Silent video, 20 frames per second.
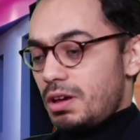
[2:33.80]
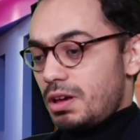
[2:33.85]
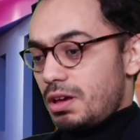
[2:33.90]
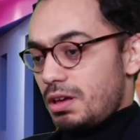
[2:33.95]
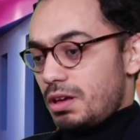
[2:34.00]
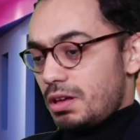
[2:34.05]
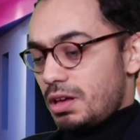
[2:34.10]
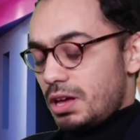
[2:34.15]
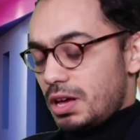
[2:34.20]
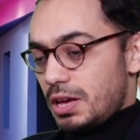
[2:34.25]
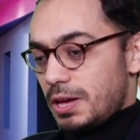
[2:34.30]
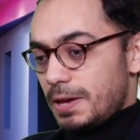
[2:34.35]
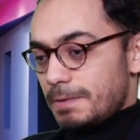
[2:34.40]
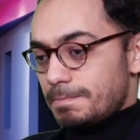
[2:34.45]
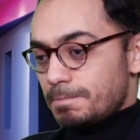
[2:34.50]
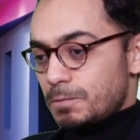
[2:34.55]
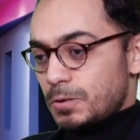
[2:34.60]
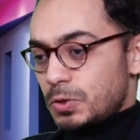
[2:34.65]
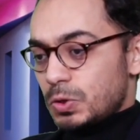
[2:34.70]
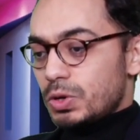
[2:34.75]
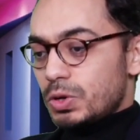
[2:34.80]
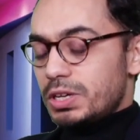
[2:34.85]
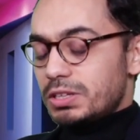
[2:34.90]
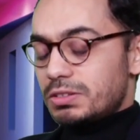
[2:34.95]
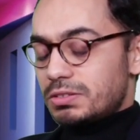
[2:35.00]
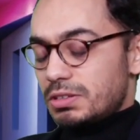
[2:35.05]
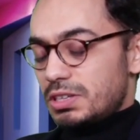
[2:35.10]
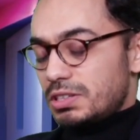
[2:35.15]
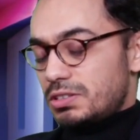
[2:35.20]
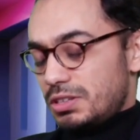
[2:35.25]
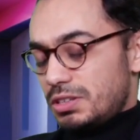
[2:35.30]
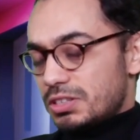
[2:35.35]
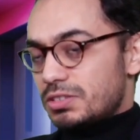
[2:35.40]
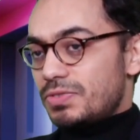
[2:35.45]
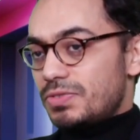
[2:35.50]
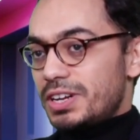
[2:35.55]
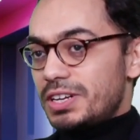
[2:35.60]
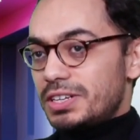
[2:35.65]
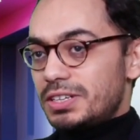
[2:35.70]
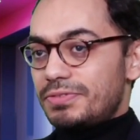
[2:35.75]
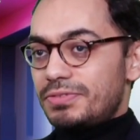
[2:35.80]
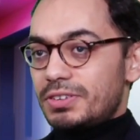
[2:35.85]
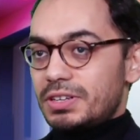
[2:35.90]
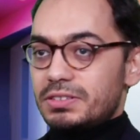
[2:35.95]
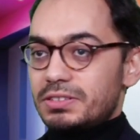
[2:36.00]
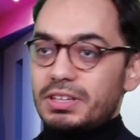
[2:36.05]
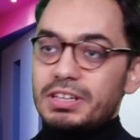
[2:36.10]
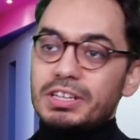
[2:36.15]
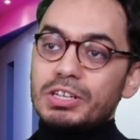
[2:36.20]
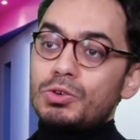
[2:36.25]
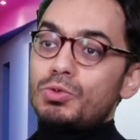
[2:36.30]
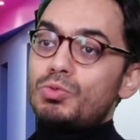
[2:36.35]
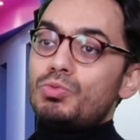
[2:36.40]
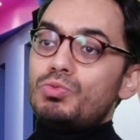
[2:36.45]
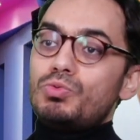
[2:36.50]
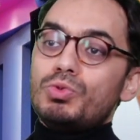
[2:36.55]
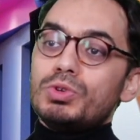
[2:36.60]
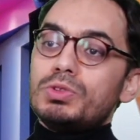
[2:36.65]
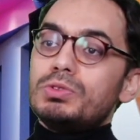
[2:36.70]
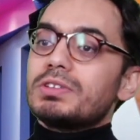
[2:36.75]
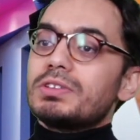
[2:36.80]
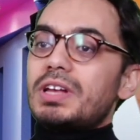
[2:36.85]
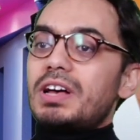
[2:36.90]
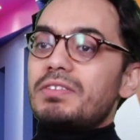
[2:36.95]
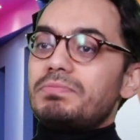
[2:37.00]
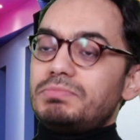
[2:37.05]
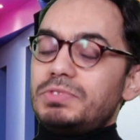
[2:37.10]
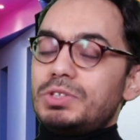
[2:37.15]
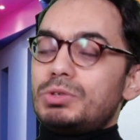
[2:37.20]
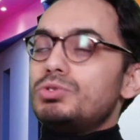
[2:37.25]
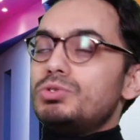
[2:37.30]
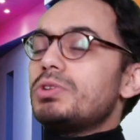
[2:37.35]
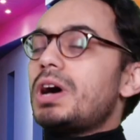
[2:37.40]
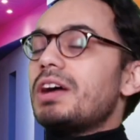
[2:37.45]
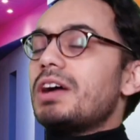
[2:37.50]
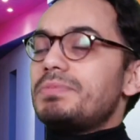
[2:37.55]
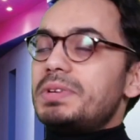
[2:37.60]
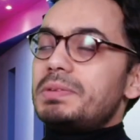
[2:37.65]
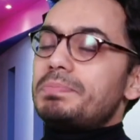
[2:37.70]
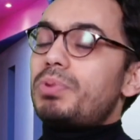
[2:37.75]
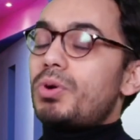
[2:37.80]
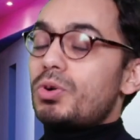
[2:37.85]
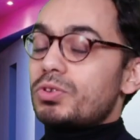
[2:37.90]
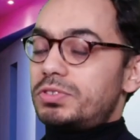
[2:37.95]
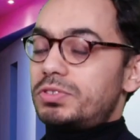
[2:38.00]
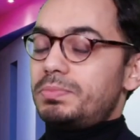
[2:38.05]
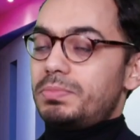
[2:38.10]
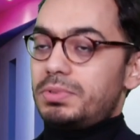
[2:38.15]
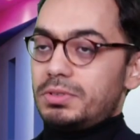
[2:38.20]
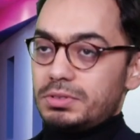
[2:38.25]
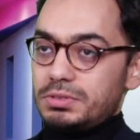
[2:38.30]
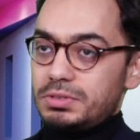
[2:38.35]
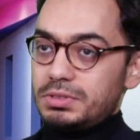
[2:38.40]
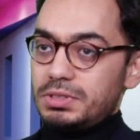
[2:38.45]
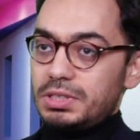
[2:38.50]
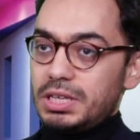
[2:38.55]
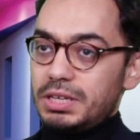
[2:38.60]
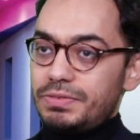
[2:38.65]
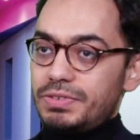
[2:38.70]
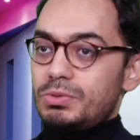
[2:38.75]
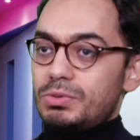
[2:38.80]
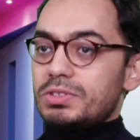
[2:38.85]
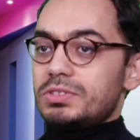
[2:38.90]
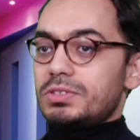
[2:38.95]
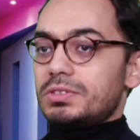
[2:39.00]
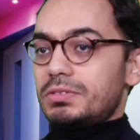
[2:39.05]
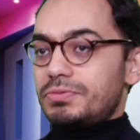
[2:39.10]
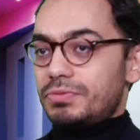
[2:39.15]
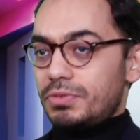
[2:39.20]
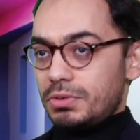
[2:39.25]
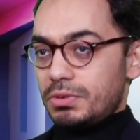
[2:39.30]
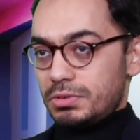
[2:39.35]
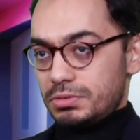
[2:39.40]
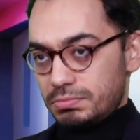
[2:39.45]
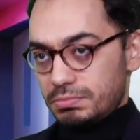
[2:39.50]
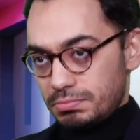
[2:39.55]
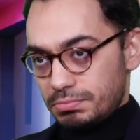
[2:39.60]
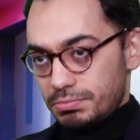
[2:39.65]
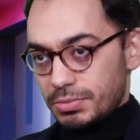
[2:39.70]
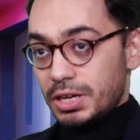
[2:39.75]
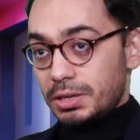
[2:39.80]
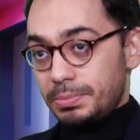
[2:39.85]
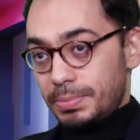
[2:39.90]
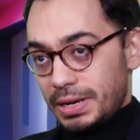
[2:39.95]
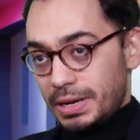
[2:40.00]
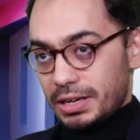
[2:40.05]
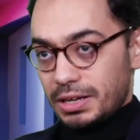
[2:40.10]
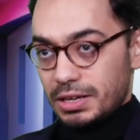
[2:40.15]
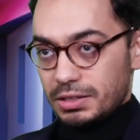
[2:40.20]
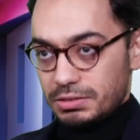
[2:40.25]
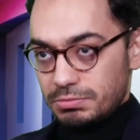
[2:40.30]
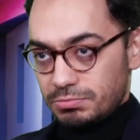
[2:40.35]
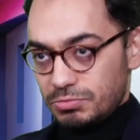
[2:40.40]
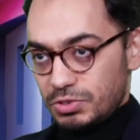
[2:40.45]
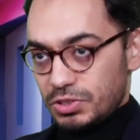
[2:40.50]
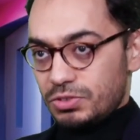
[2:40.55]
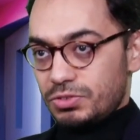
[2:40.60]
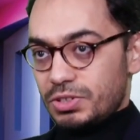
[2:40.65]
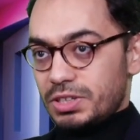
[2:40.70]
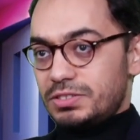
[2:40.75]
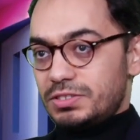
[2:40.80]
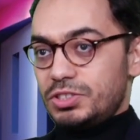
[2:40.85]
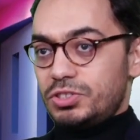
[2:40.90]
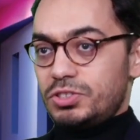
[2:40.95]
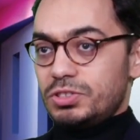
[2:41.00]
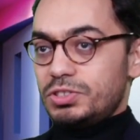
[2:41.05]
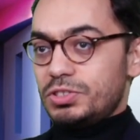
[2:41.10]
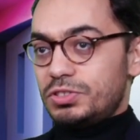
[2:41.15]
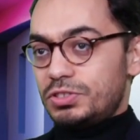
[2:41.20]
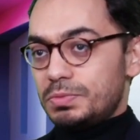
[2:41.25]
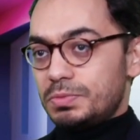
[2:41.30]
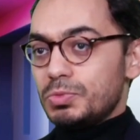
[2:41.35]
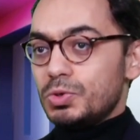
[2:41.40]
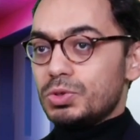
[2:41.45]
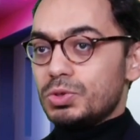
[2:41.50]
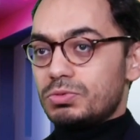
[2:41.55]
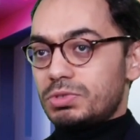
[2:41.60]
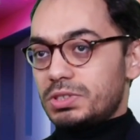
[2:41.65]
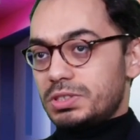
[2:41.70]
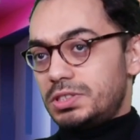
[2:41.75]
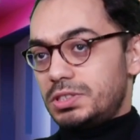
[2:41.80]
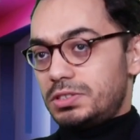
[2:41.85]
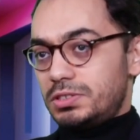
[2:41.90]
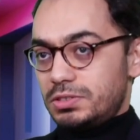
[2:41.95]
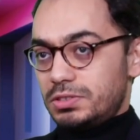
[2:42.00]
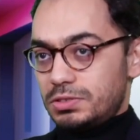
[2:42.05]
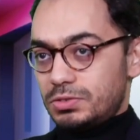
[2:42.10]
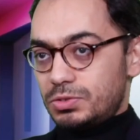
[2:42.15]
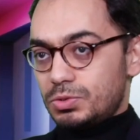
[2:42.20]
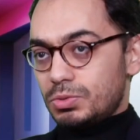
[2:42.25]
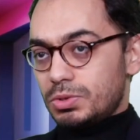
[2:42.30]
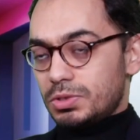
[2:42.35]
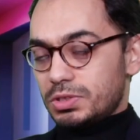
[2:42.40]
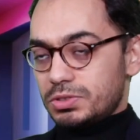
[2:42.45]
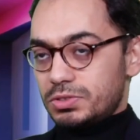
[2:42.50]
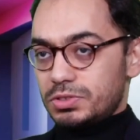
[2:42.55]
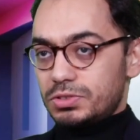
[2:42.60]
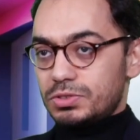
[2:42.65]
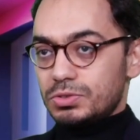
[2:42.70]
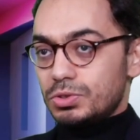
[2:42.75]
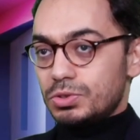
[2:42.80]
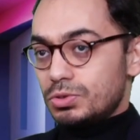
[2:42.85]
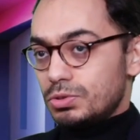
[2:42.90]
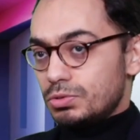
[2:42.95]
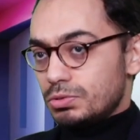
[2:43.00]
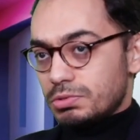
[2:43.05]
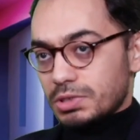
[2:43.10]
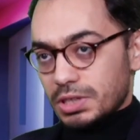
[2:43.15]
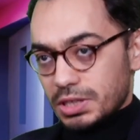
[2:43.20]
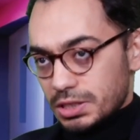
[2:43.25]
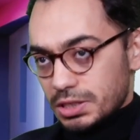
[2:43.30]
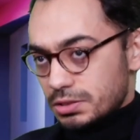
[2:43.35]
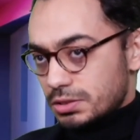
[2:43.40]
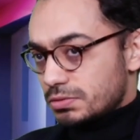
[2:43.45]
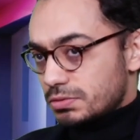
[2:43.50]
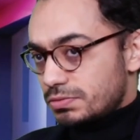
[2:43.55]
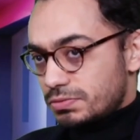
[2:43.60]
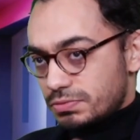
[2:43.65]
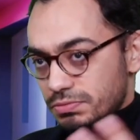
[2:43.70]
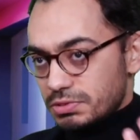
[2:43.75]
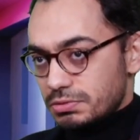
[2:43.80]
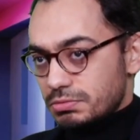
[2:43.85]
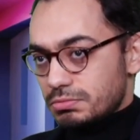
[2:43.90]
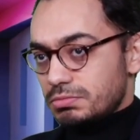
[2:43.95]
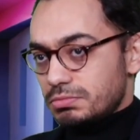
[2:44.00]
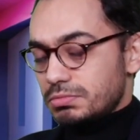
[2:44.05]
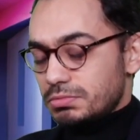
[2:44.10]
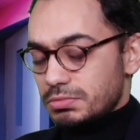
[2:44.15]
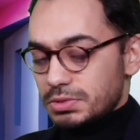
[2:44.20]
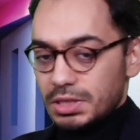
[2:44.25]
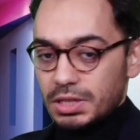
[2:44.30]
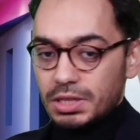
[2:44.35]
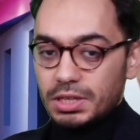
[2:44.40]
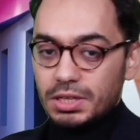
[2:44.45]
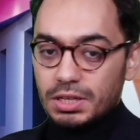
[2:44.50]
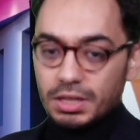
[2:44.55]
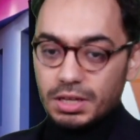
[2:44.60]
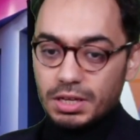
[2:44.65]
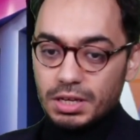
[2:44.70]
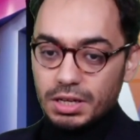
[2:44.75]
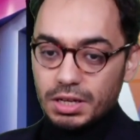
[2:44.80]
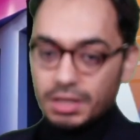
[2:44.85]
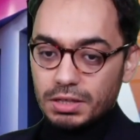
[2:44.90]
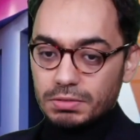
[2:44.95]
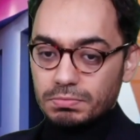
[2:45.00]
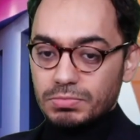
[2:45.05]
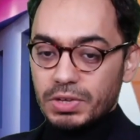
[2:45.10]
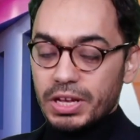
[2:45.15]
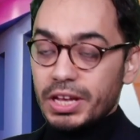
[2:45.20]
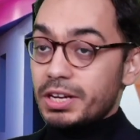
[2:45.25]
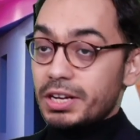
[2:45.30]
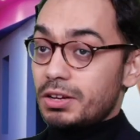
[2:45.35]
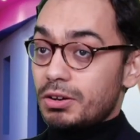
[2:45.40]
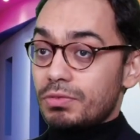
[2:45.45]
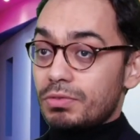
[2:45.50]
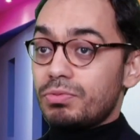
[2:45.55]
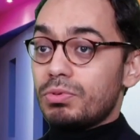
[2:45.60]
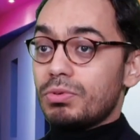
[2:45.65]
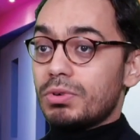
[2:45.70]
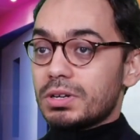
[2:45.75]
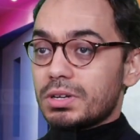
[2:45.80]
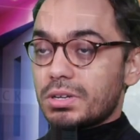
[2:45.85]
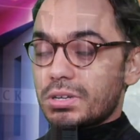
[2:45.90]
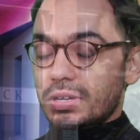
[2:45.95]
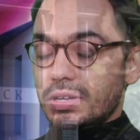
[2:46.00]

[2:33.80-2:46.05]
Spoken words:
So it's very different, and it could not have been possible if it wasn't for Birkbeck and this transition, this smooth transition towards this new kind of area of work.